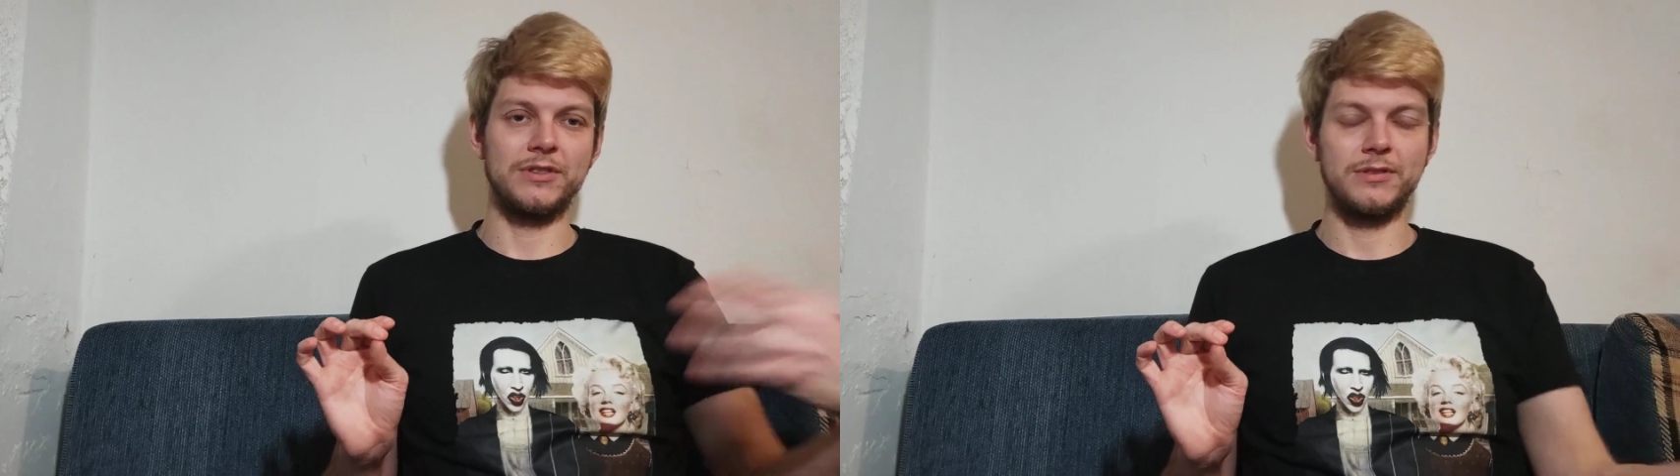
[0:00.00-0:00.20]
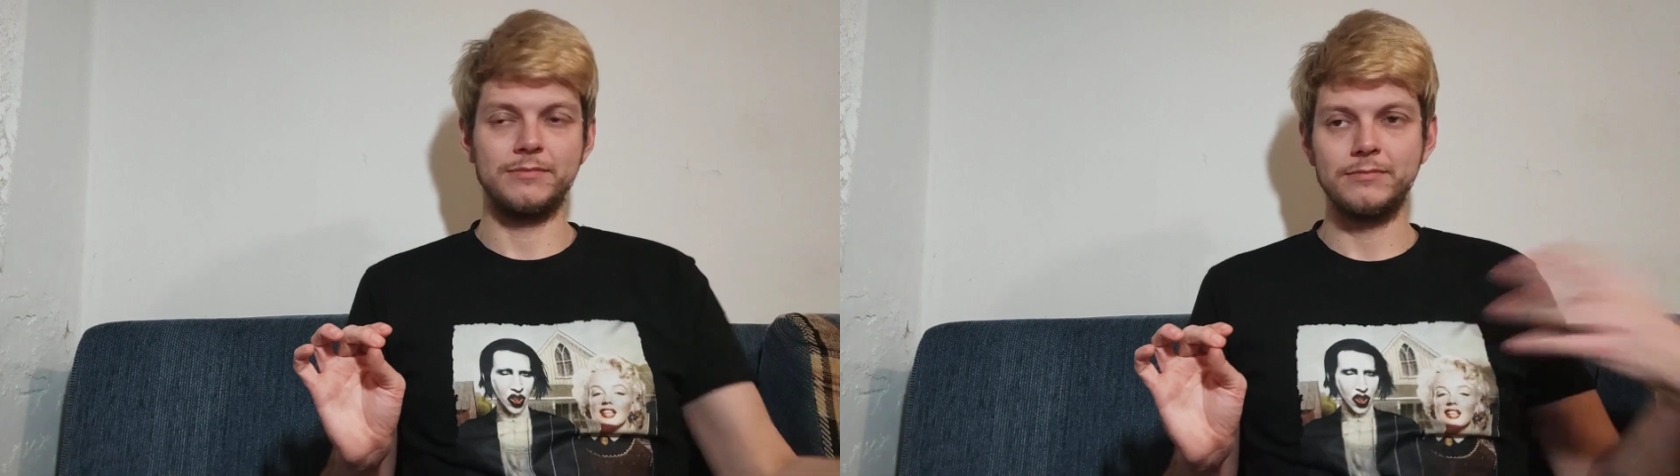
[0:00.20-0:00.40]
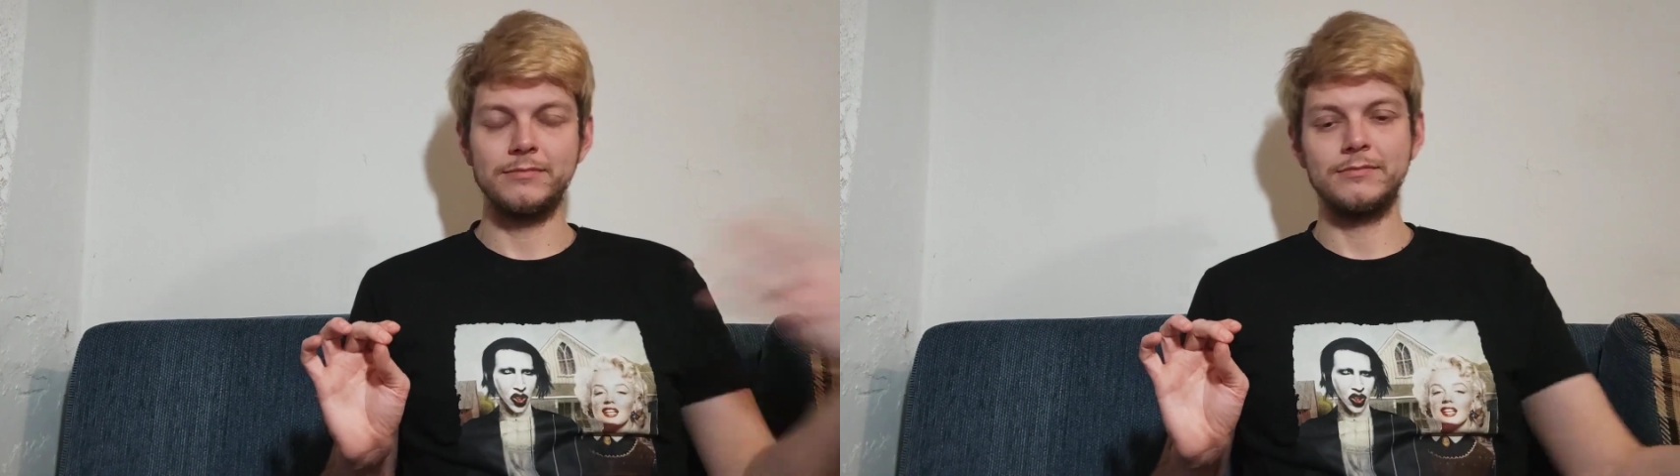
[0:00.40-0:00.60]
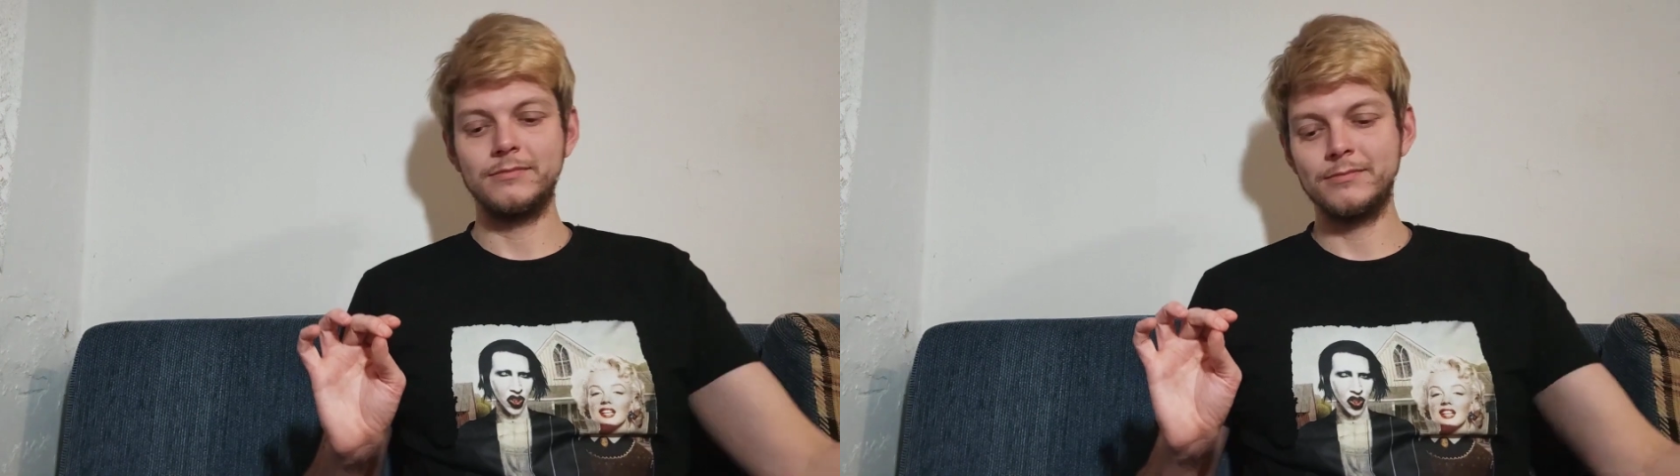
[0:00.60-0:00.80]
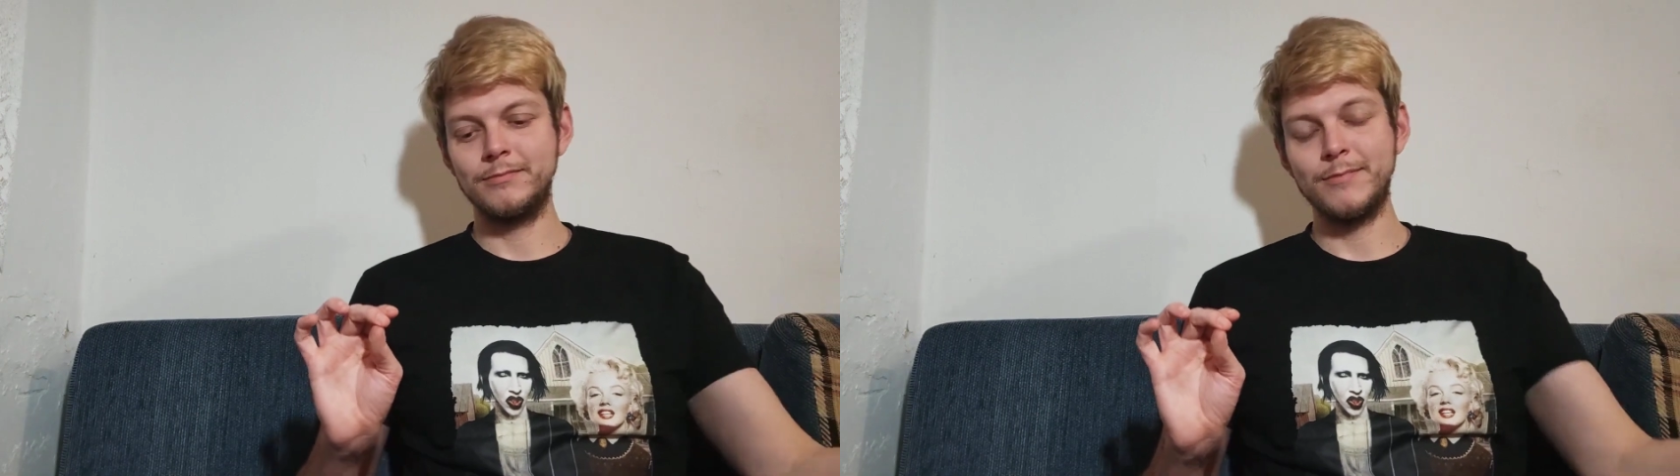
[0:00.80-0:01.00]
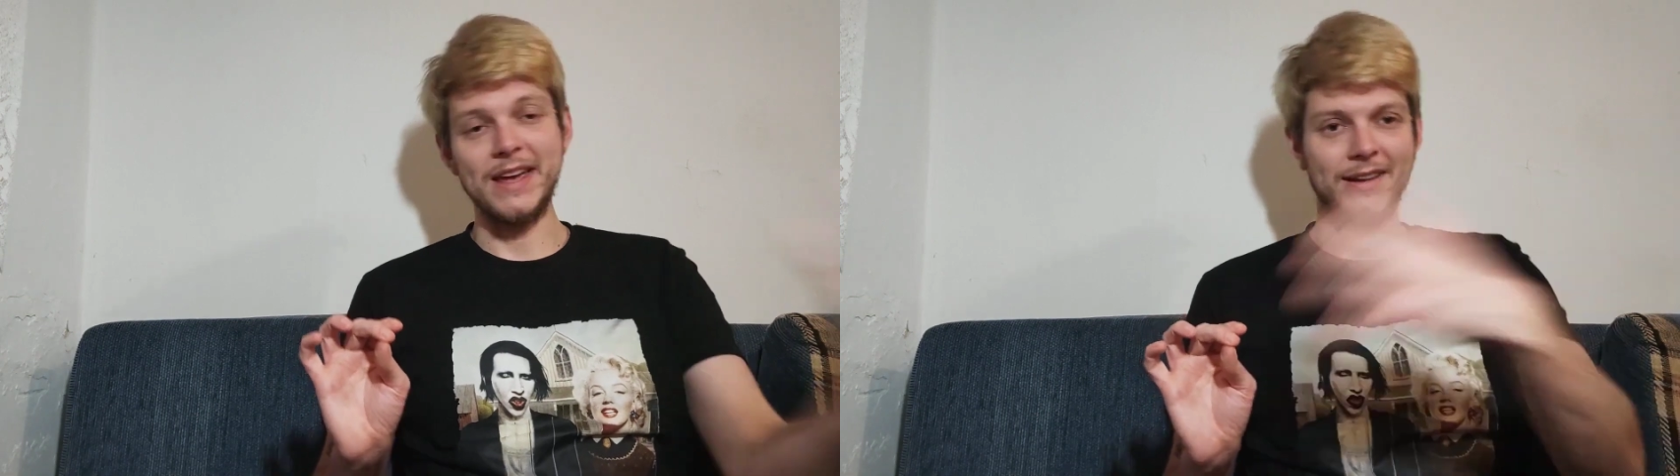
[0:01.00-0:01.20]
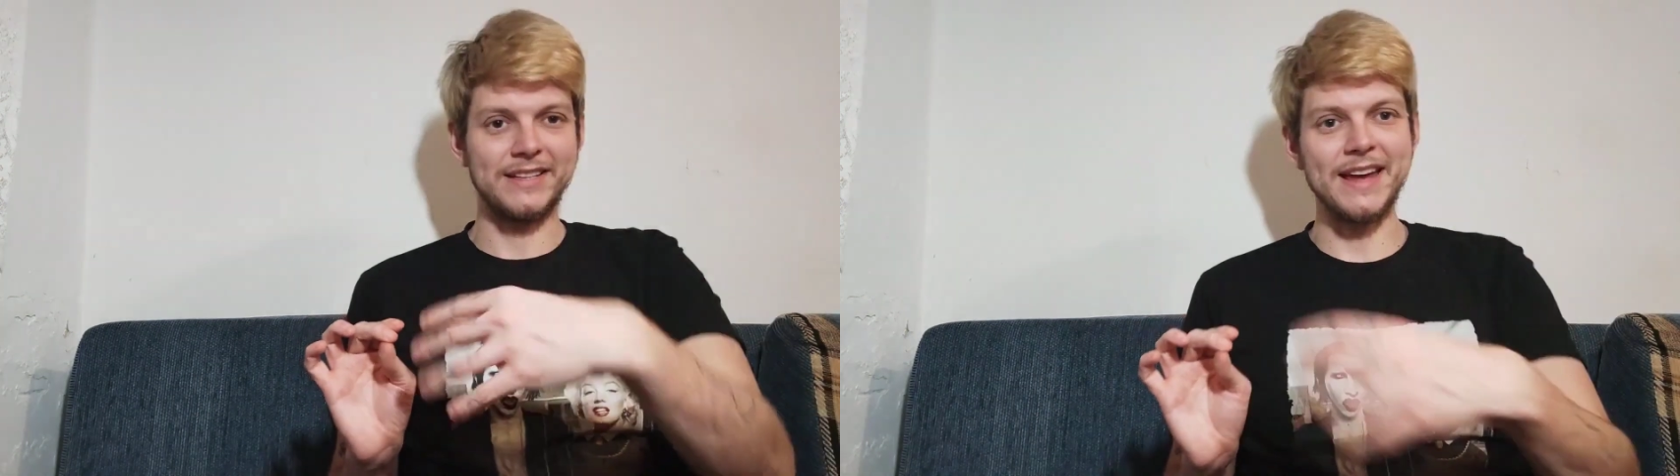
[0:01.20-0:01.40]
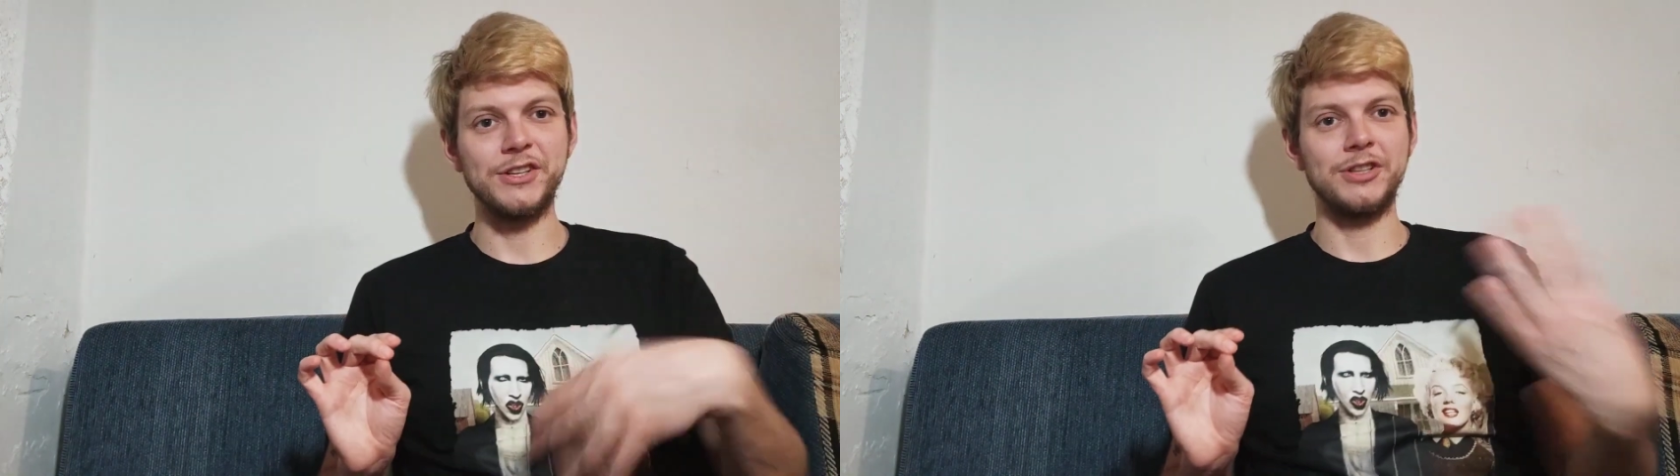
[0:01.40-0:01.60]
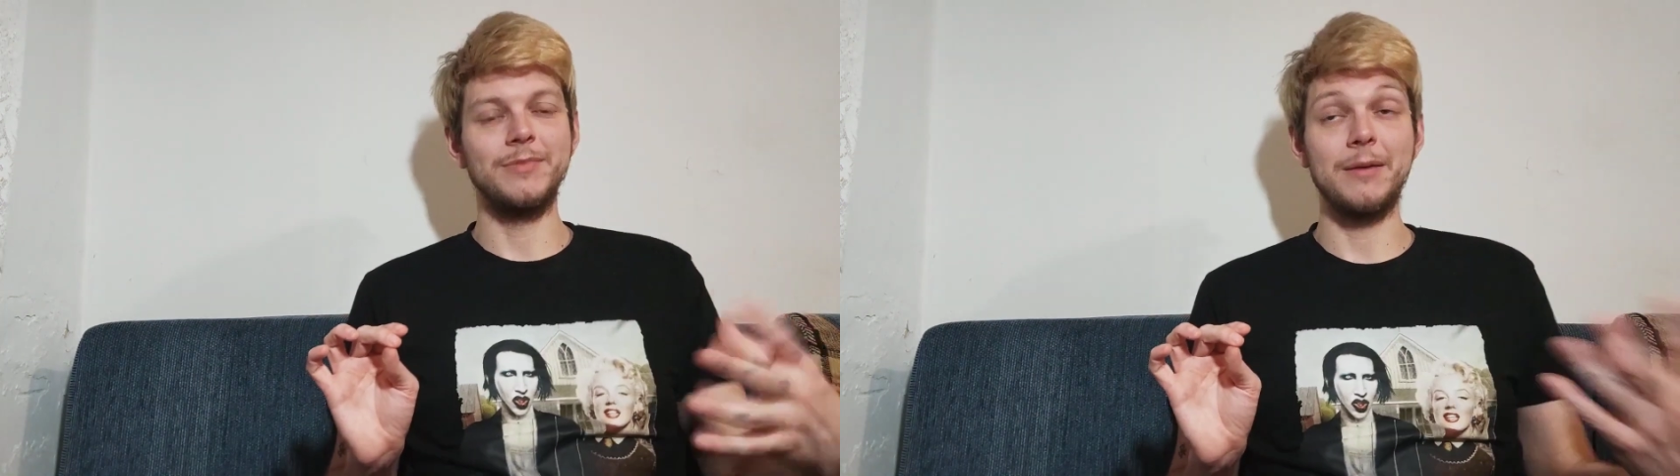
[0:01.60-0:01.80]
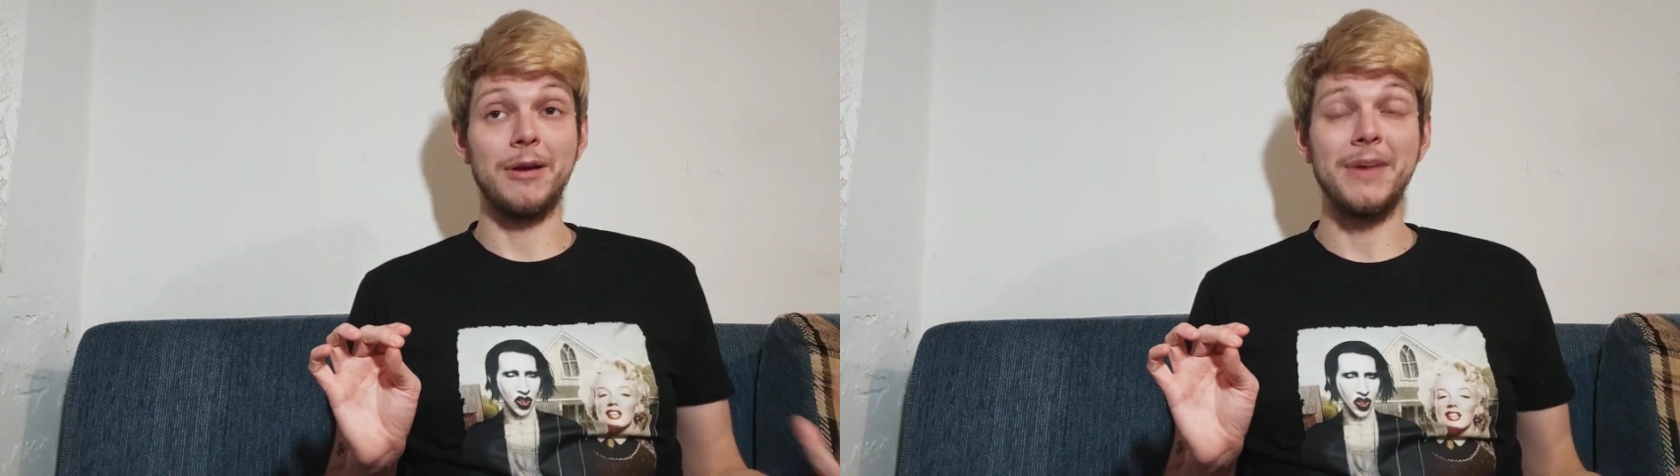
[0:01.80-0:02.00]
would make
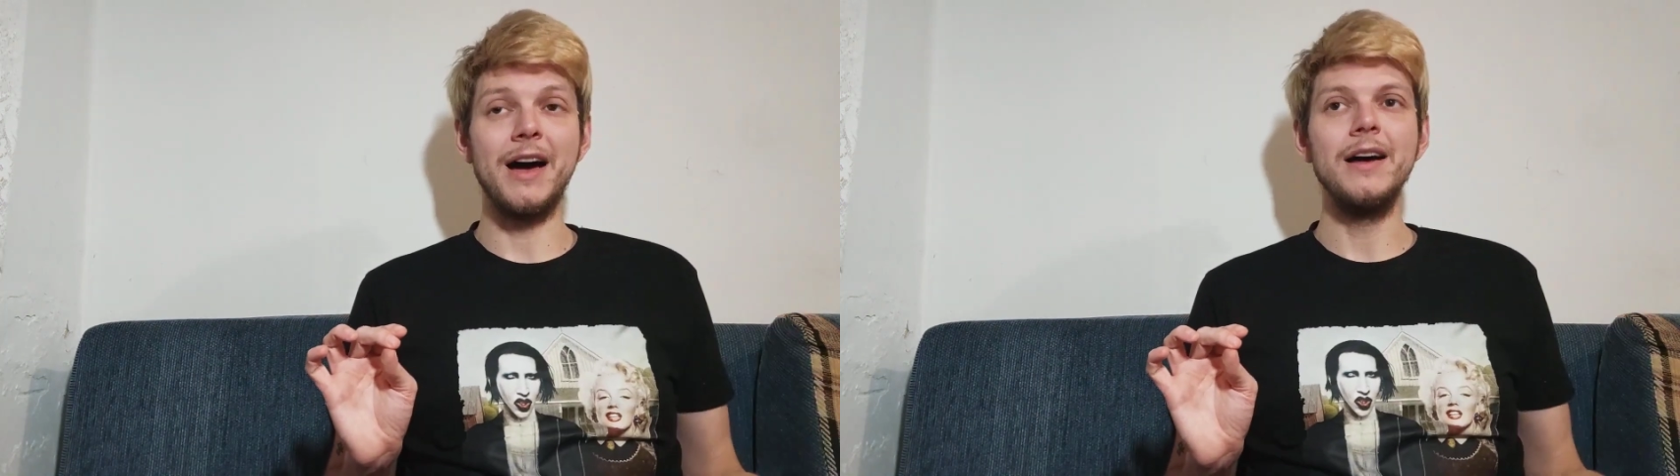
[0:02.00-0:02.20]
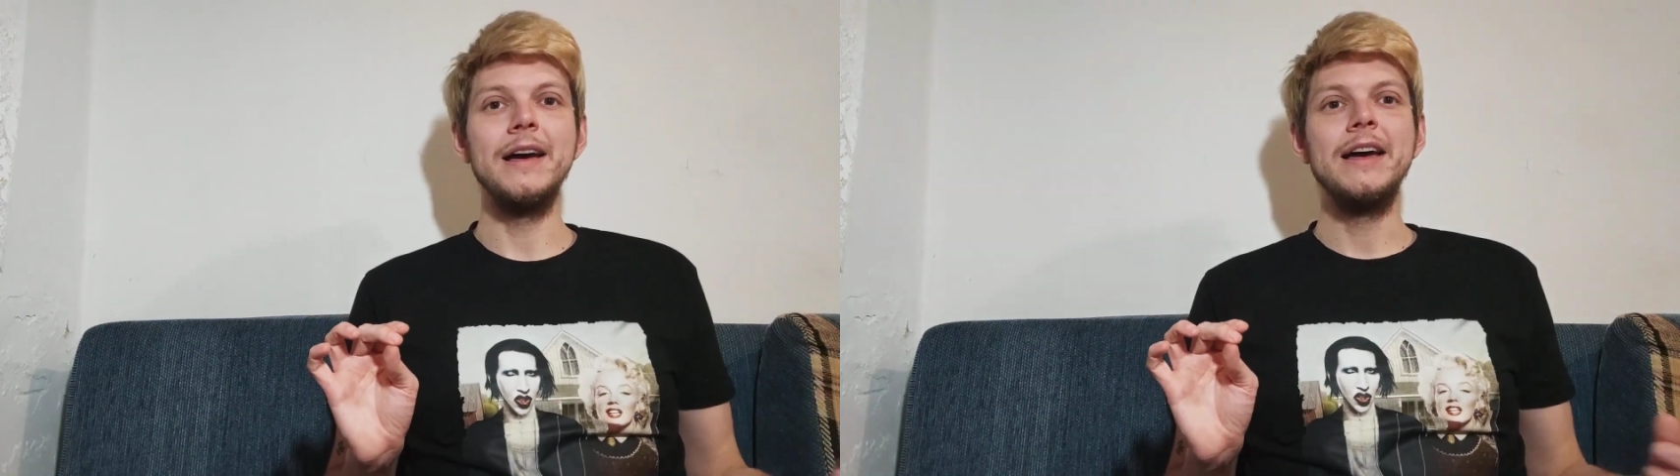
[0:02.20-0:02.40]
attention, blah, blah, blah.